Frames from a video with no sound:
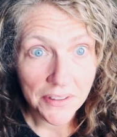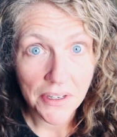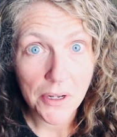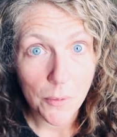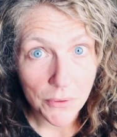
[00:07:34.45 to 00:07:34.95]

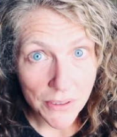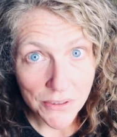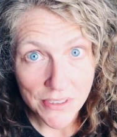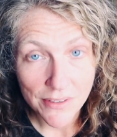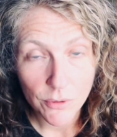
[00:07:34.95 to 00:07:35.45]
a couple
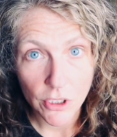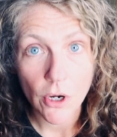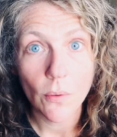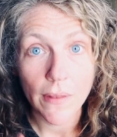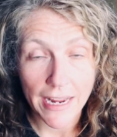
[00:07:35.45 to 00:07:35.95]
years, you
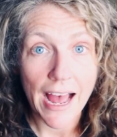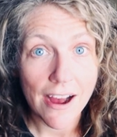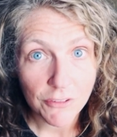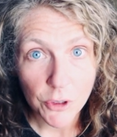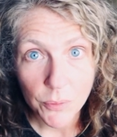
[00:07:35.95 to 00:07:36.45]
know, like
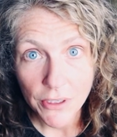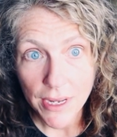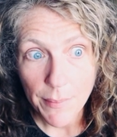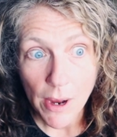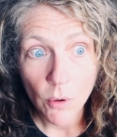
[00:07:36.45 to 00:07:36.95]
after your book
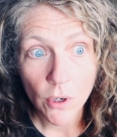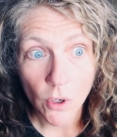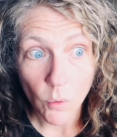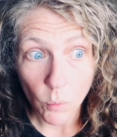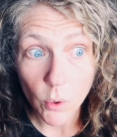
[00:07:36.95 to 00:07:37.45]
came out,
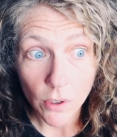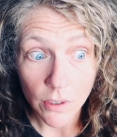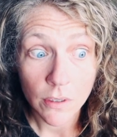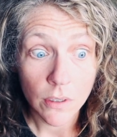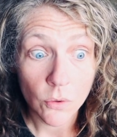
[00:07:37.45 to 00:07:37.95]

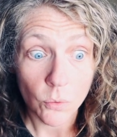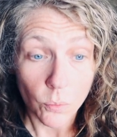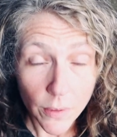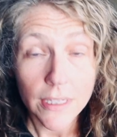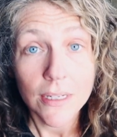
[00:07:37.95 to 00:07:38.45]
were
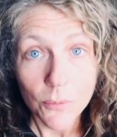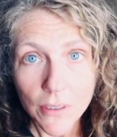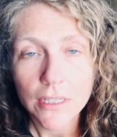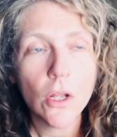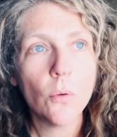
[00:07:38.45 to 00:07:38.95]
really,
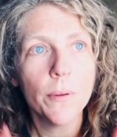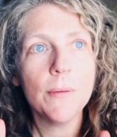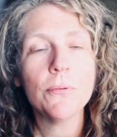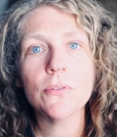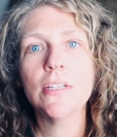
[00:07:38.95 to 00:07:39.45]
really low.
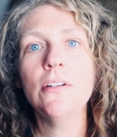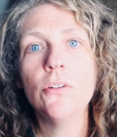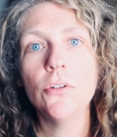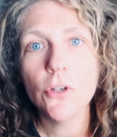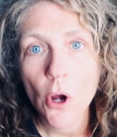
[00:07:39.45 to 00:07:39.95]
People
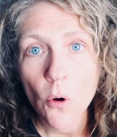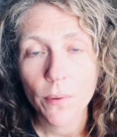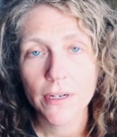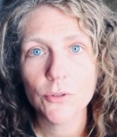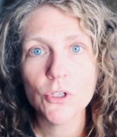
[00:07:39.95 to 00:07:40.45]
didn't know
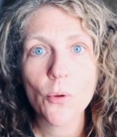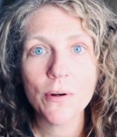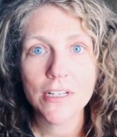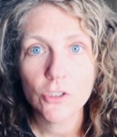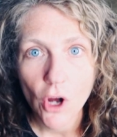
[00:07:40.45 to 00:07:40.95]
because
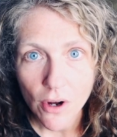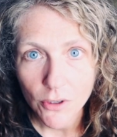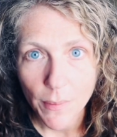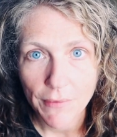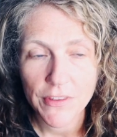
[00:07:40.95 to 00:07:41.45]
nobody talked
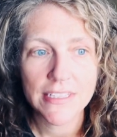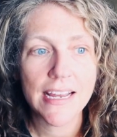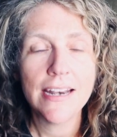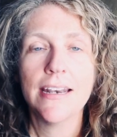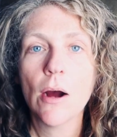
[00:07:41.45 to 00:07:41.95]
about this,
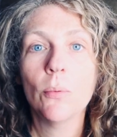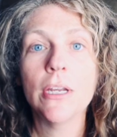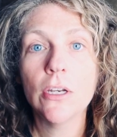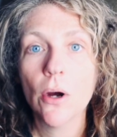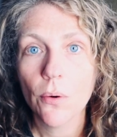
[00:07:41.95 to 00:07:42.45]
and now we
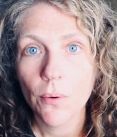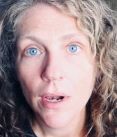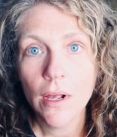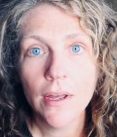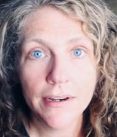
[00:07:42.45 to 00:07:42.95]
know.
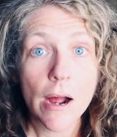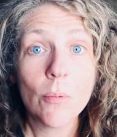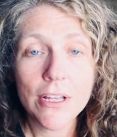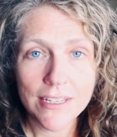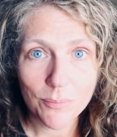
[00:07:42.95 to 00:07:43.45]
Now
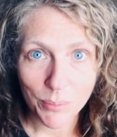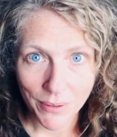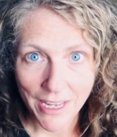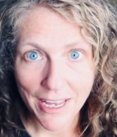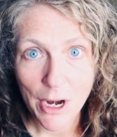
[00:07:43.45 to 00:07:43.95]
we can
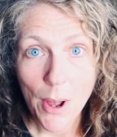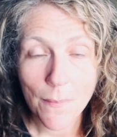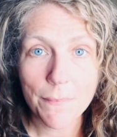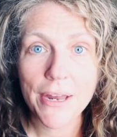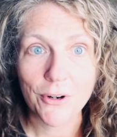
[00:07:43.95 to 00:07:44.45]
plan
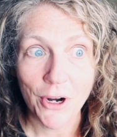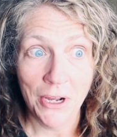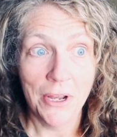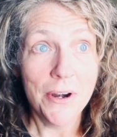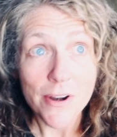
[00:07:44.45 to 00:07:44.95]
better.
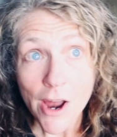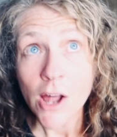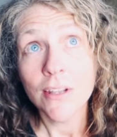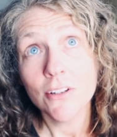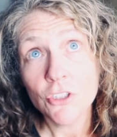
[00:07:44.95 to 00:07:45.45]

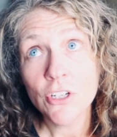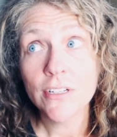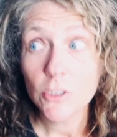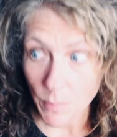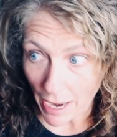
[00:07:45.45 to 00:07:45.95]
Knowledge
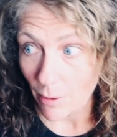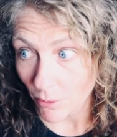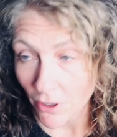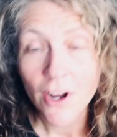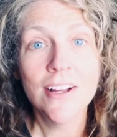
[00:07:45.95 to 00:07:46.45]
is
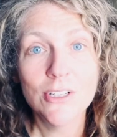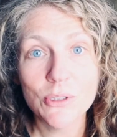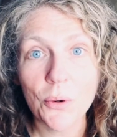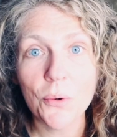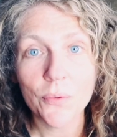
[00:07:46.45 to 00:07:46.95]
power.
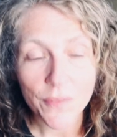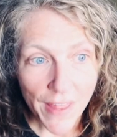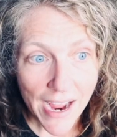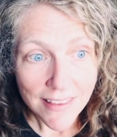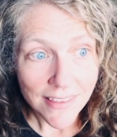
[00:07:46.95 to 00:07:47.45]
So
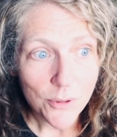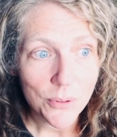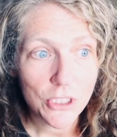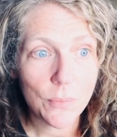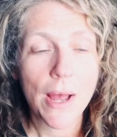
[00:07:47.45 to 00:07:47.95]
I think
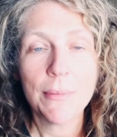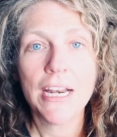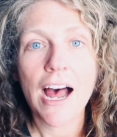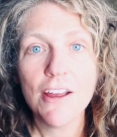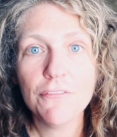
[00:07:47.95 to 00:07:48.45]
we should, I mean,
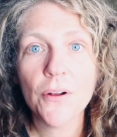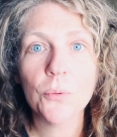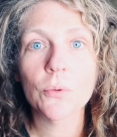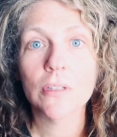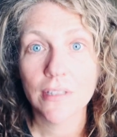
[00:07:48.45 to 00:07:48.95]
I
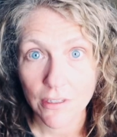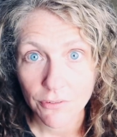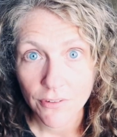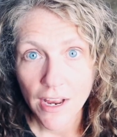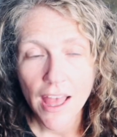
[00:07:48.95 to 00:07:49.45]
felt
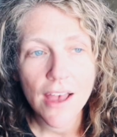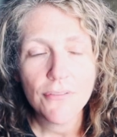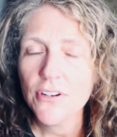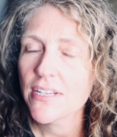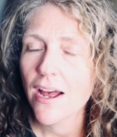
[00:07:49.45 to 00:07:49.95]
relief.
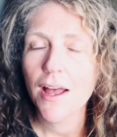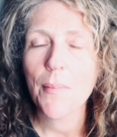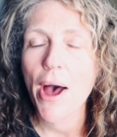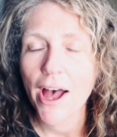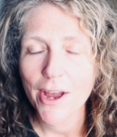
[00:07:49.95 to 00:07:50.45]
Every
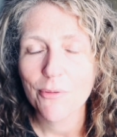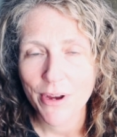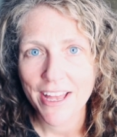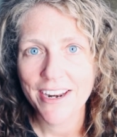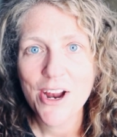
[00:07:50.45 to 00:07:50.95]
time I
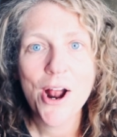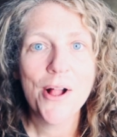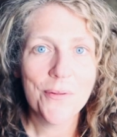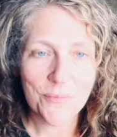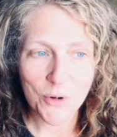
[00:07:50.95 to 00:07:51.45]
read
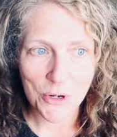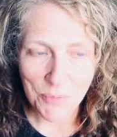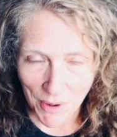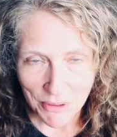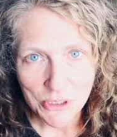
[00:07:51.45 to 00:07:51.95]
one of
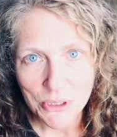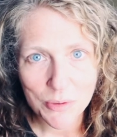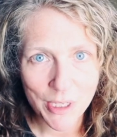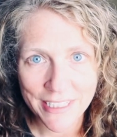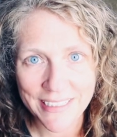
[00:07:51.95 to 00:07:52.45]
Publishers
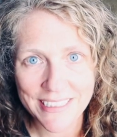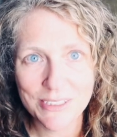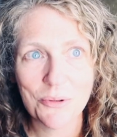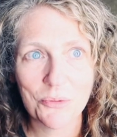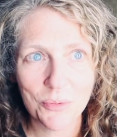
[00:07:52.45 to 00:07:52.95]

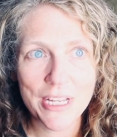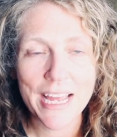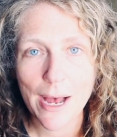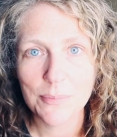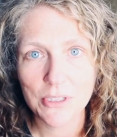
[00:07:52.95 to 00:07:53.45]
Weekly's
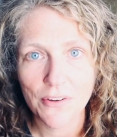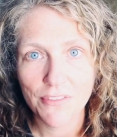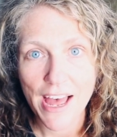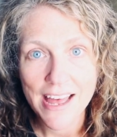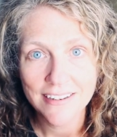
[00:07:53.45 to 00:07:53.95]
recaps of
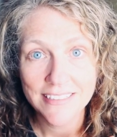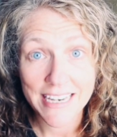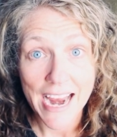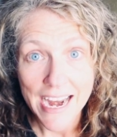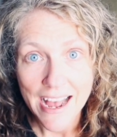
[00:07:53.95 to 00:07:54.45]
that
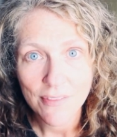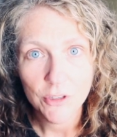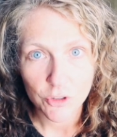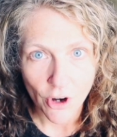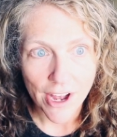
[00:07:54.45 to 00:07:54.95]
day at
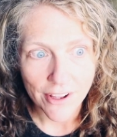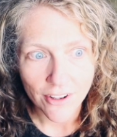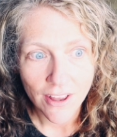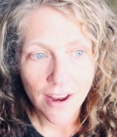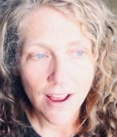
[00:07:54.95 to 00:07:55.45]
the trial,